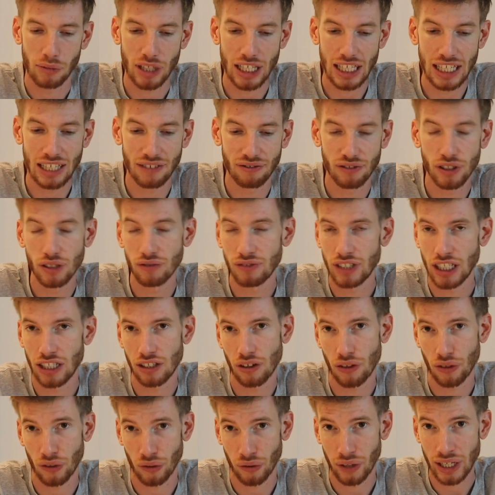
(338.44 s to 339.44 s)
If you've done a
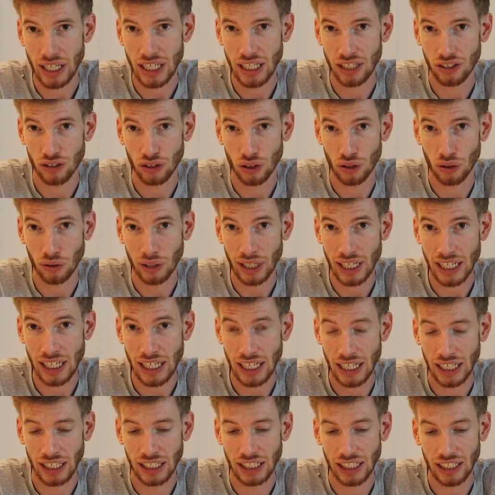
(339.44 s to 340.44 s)
3-year degree
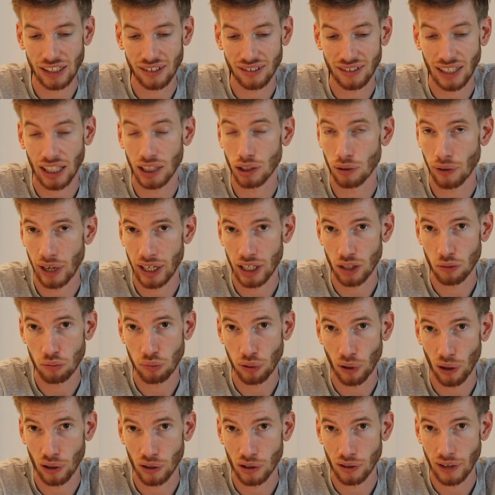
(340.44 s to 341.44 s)
in an accelerated
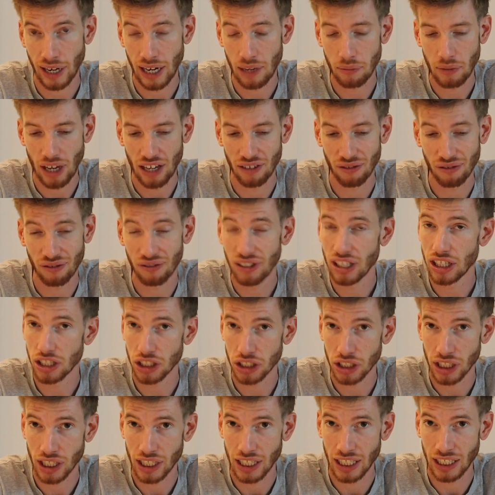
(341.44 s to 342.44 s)
program and
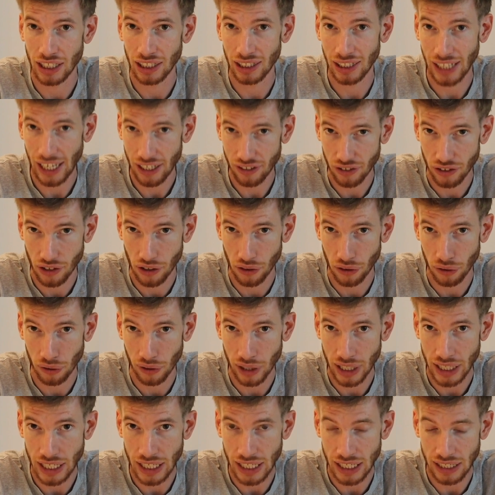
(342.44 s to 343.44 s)
finished it in less than 3
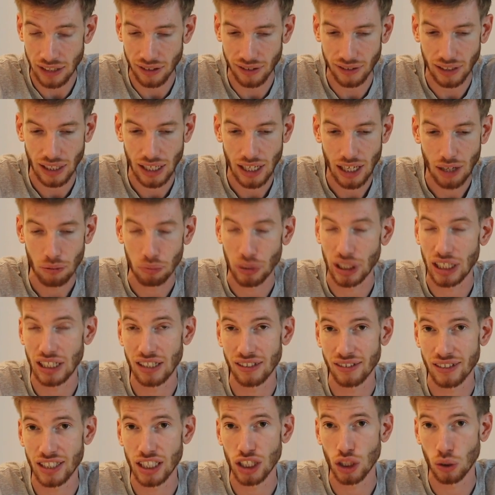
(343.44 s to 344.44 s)
years, but it
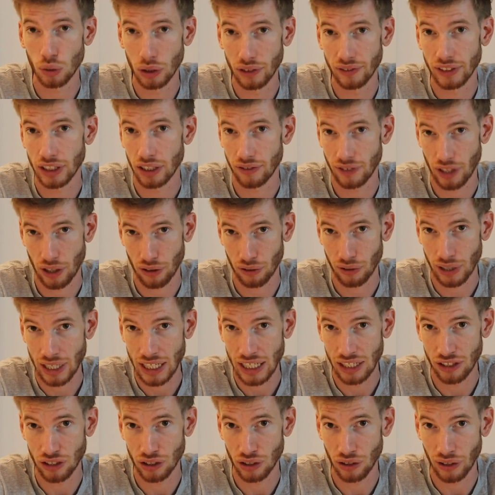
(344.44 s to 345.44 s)
is the equivalent of a
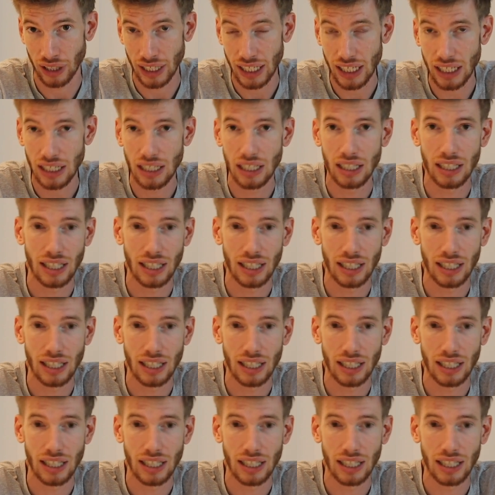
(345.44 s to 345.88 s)
3-year degree,